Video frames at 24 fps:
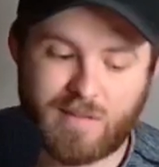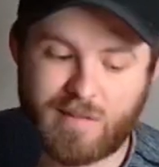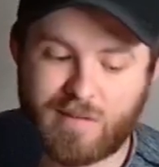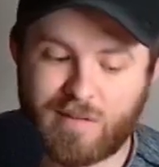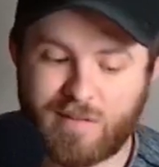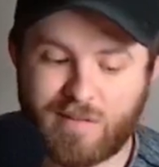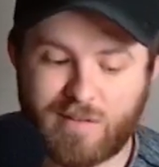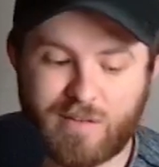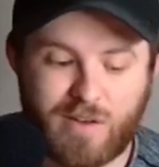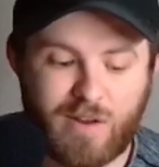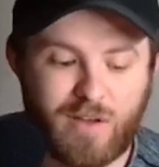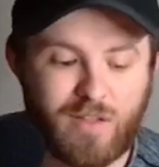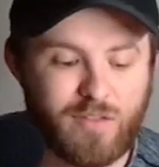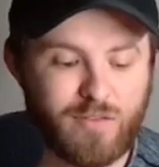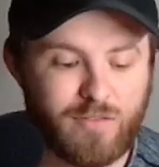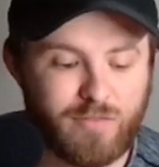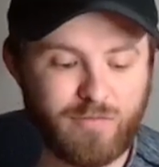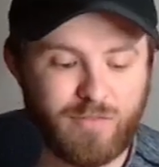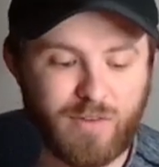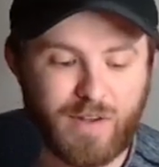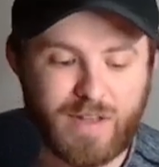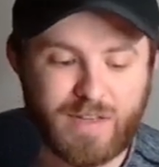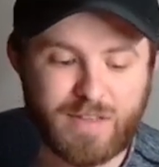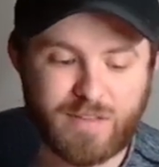Another
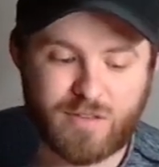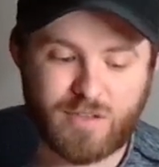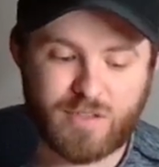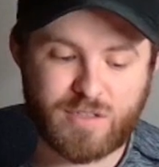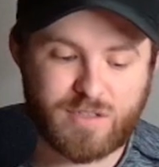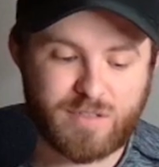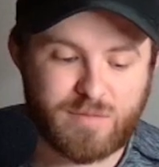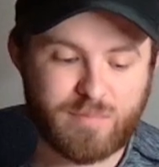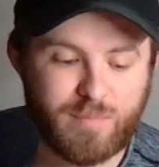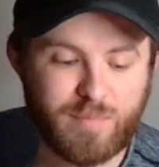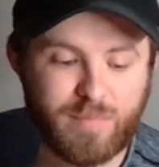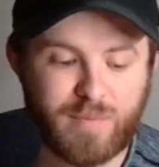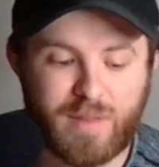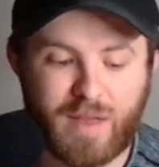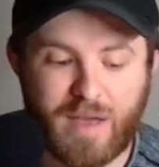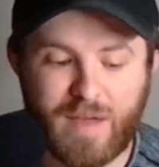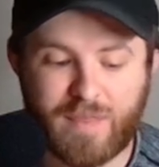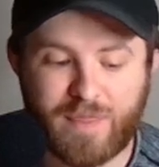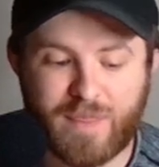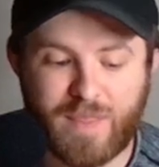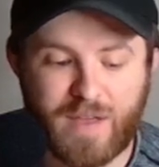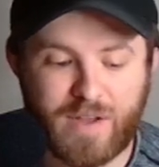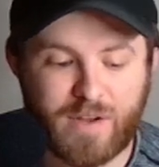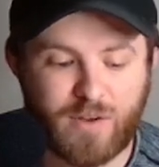fight, just
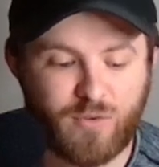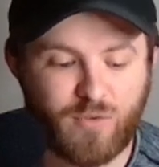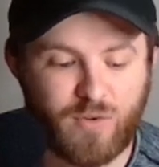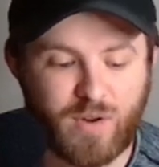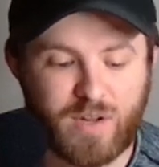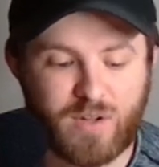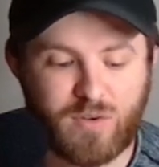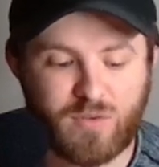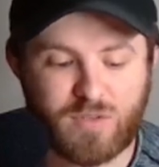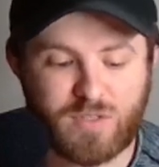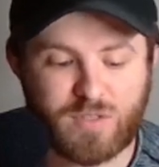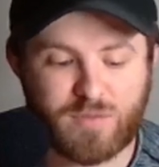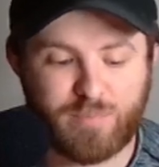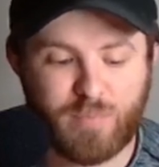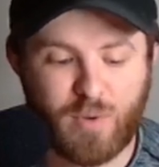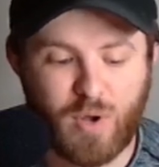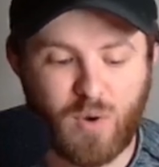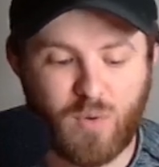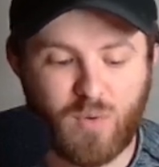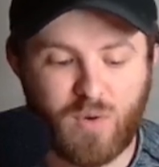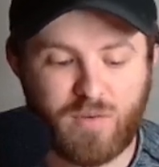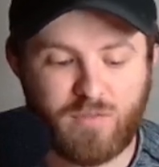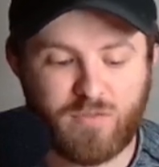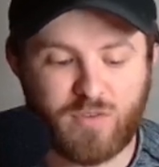not that great,
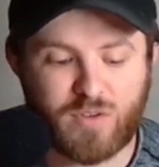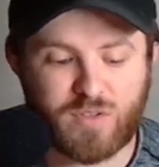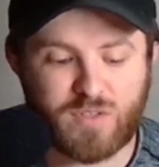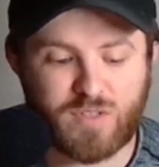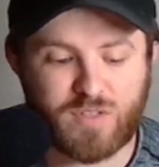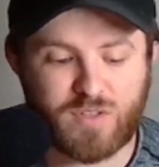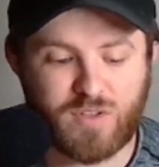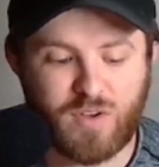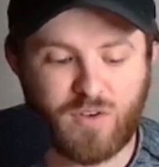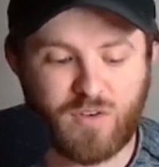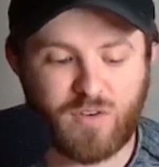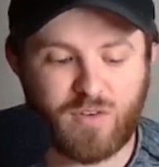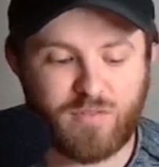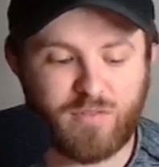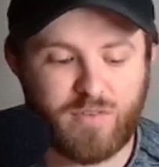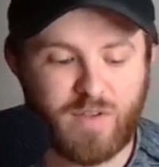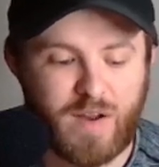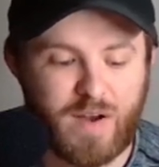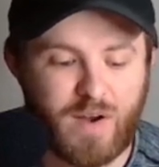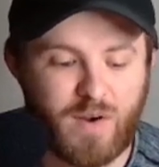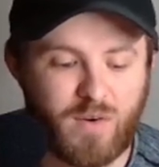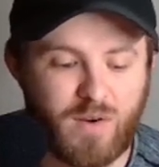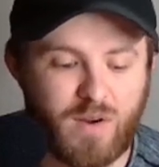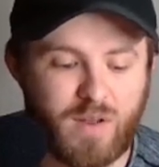Lisboa versus
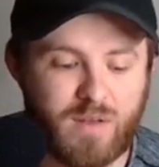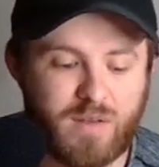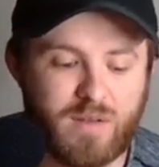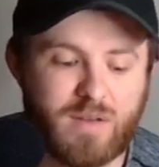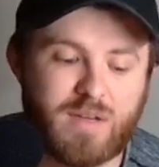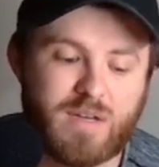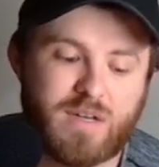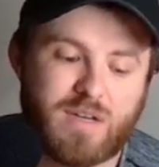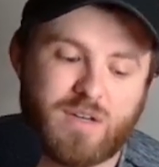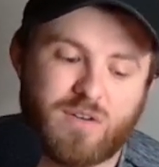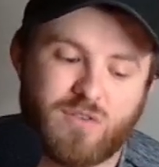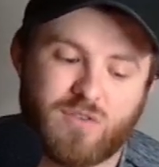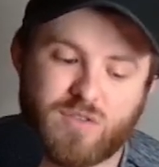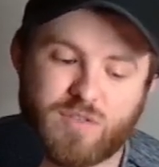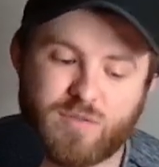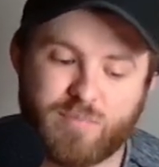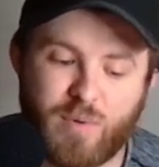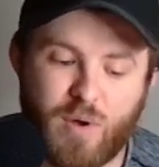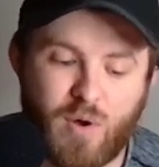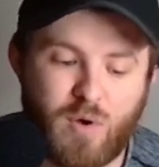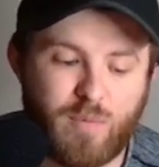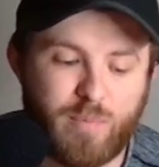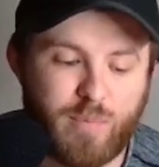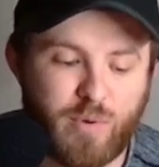Oliveira.
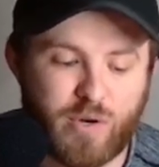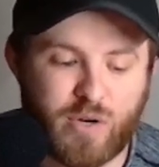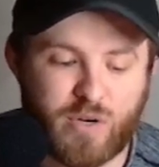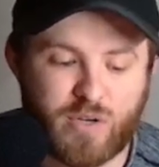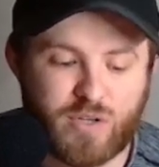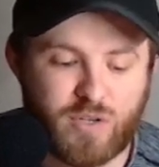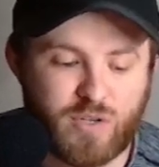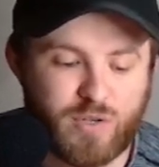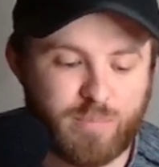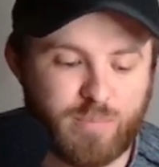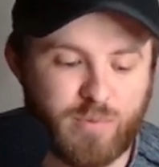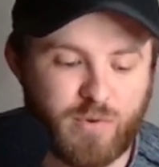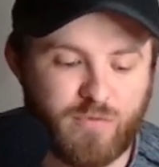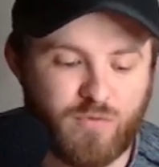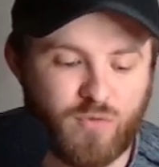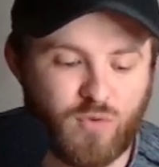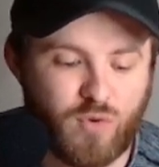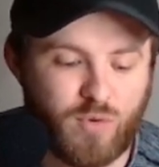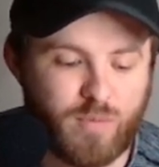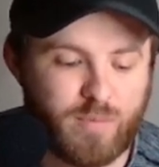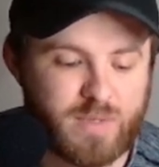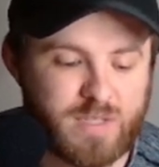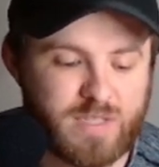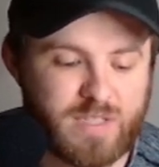Lisboa put on a good
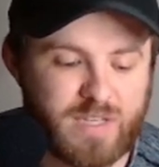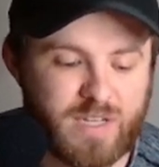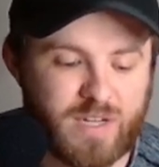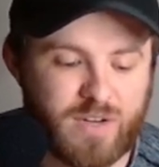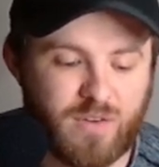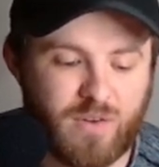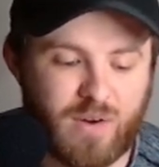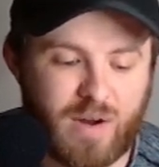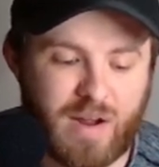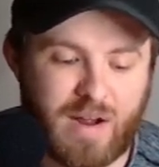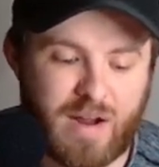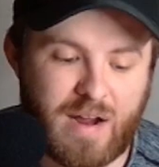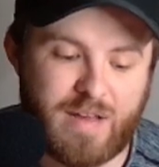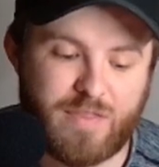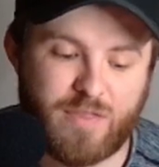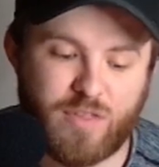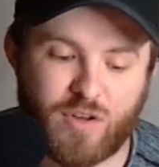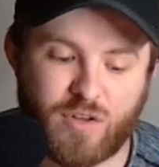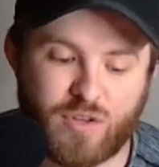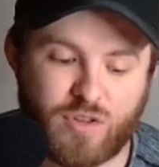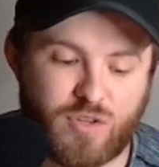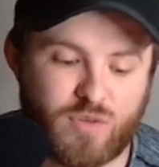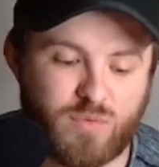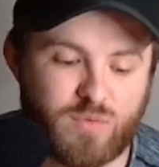performance here. I
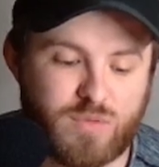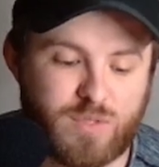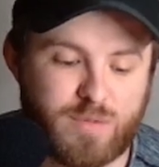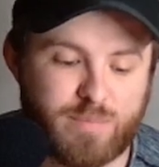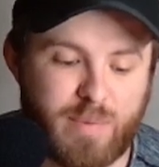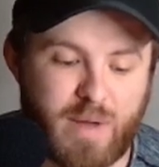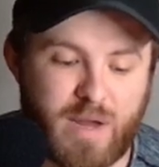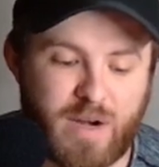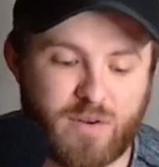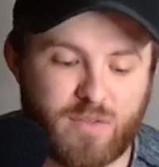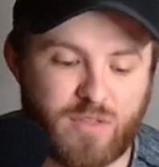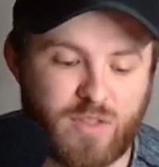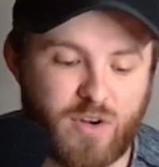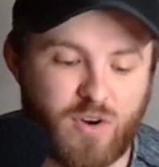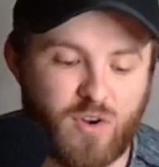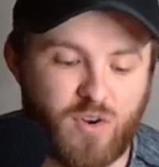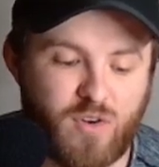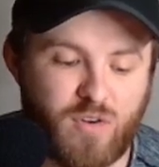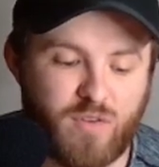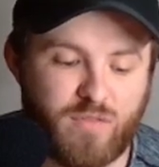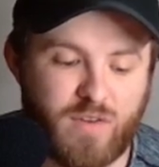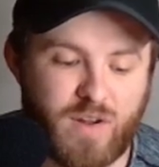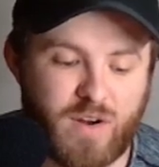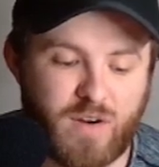thought she was better than
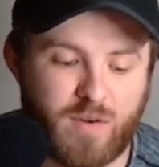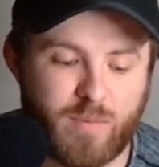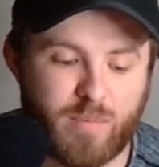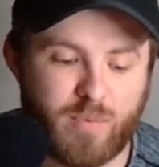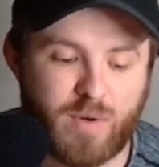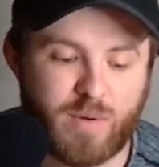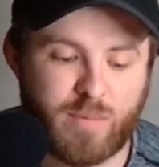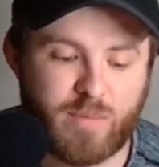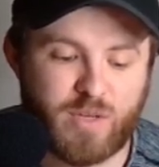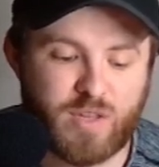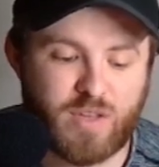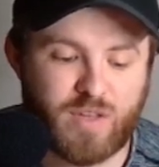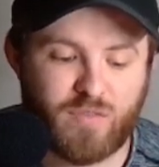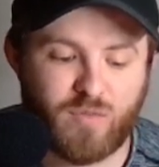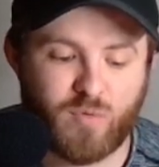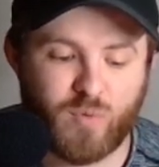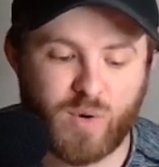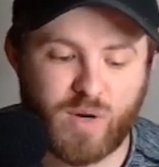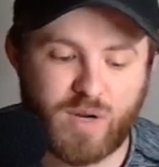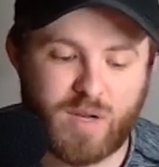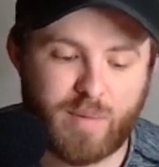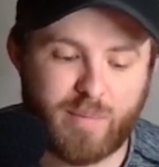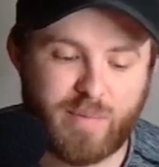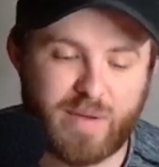Oliveira pretty much
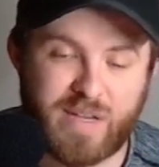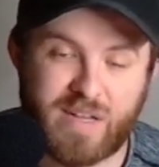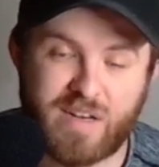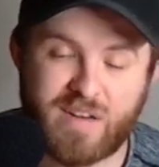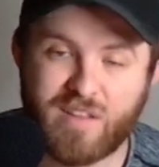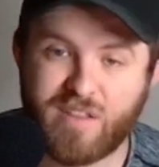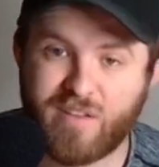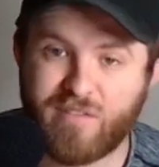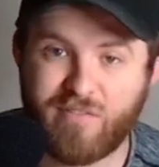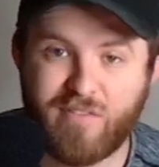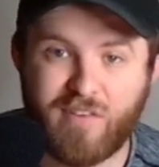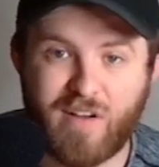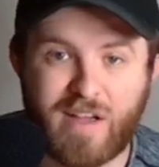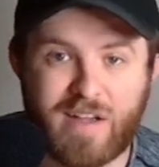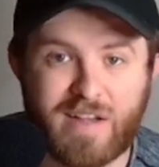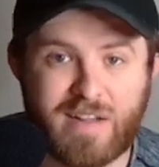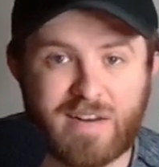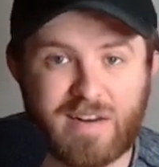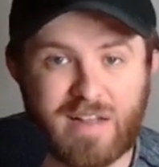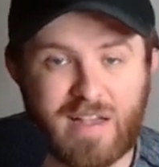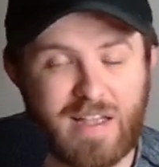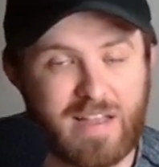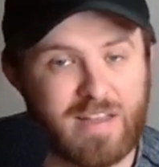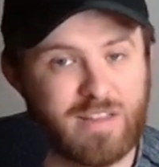everywhere coming into the
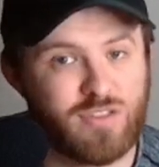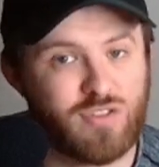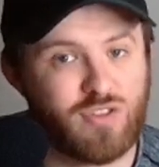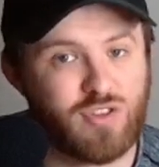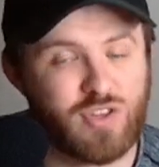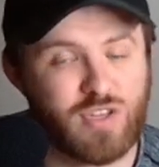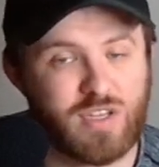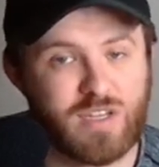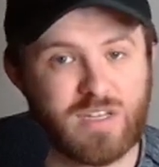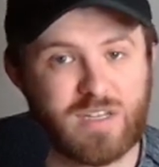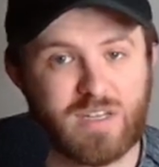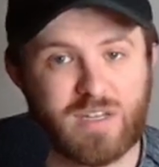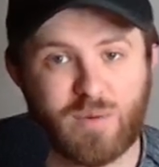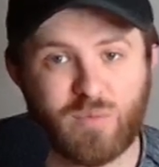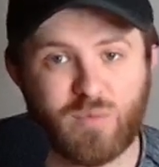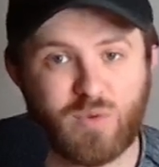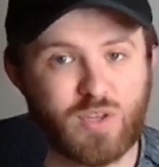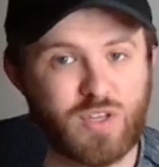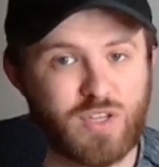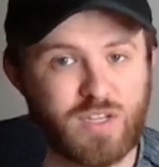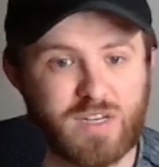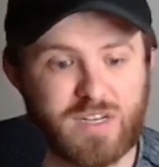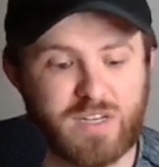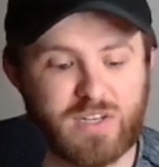fight, and she did
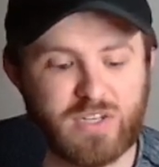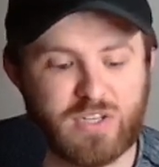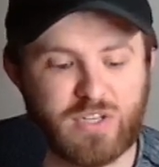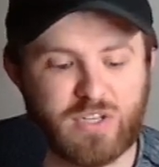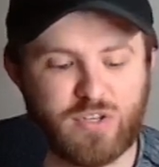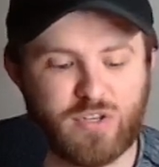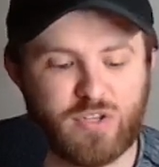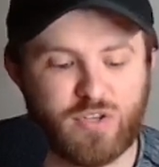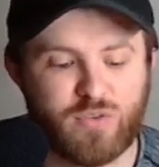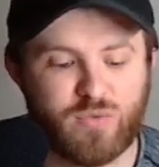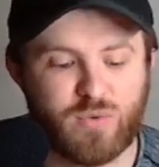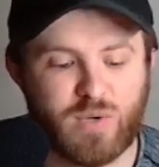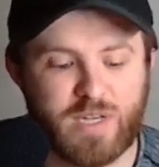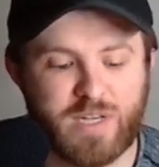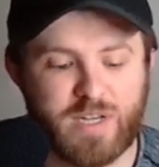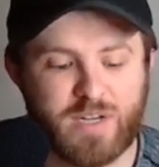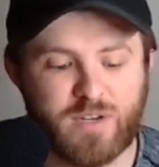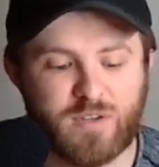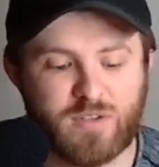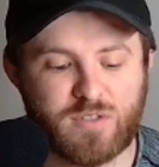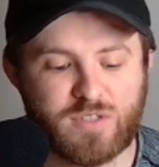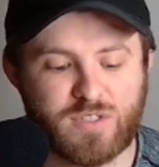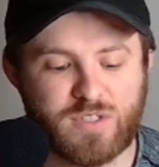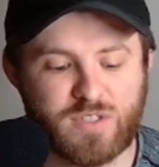what she needed to do
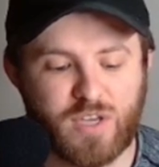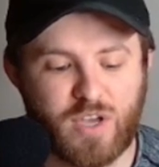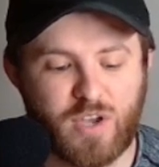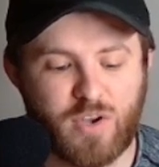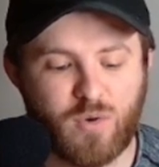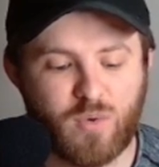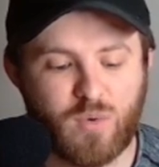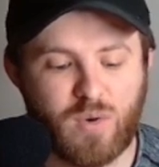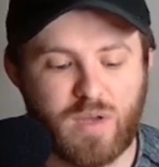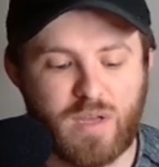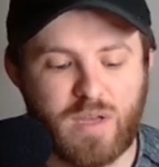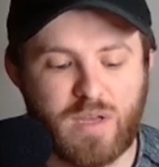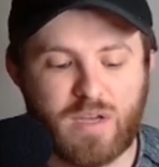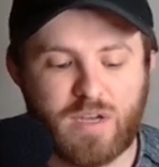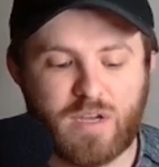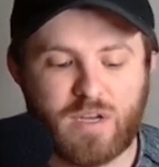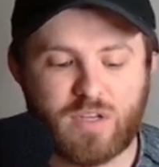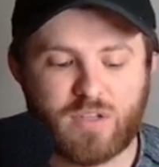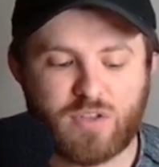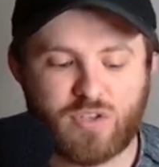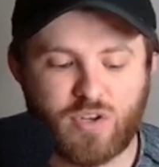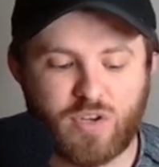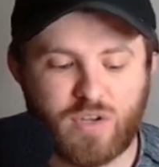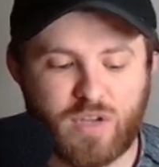here, so
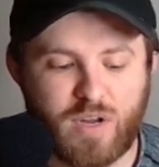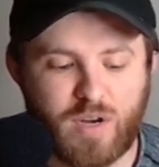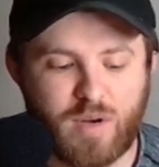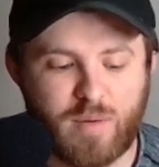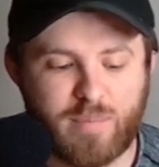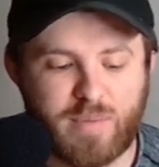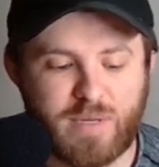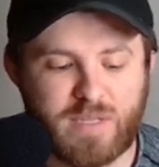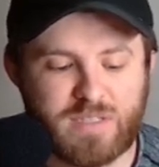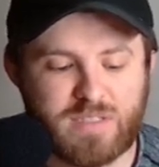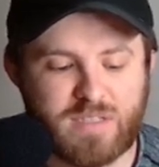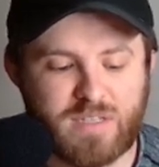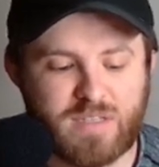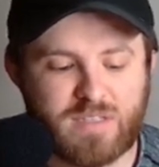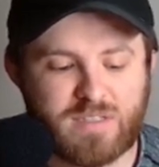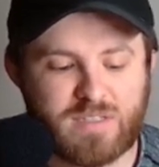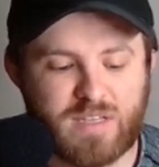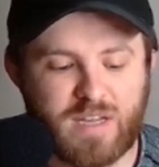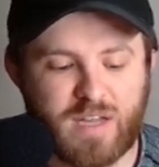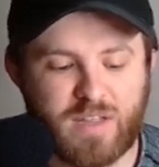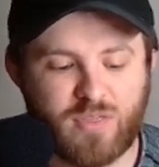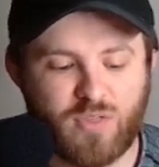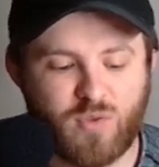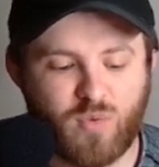took care of business,
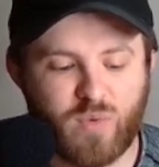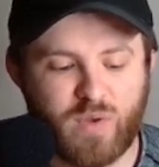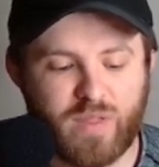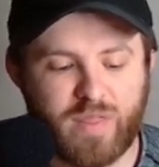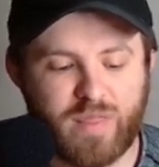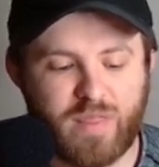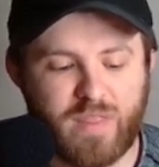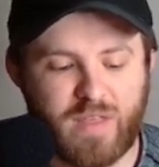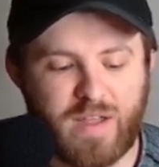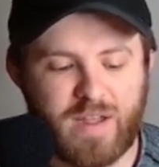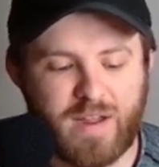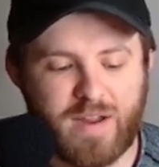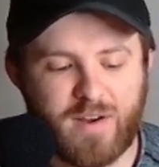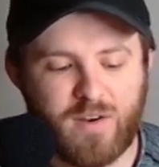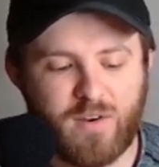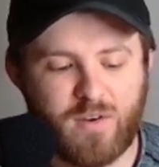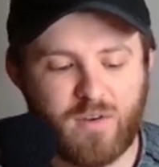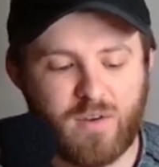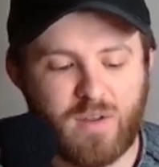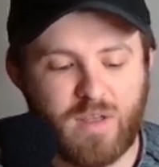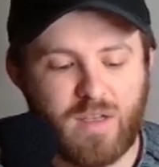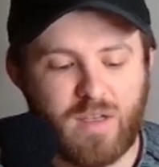got the win there.